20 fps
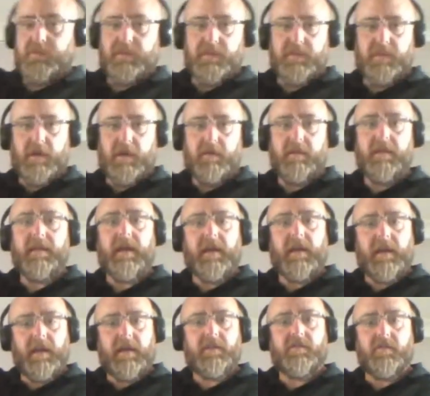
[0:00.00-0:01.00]
is just know that that
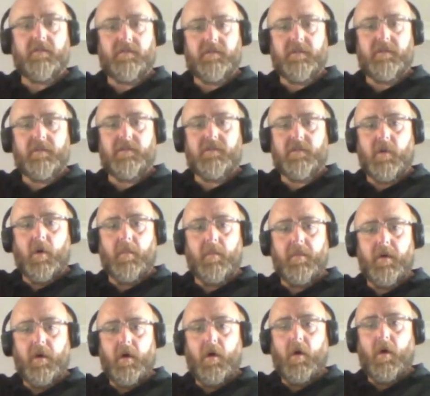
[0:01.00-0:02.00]
connects onto the top
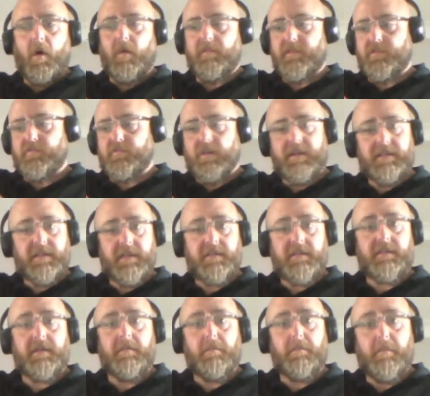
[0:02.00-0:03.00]
of the drain
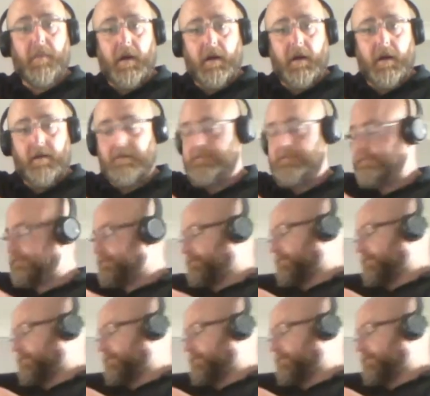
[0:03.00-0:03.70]
testing bung.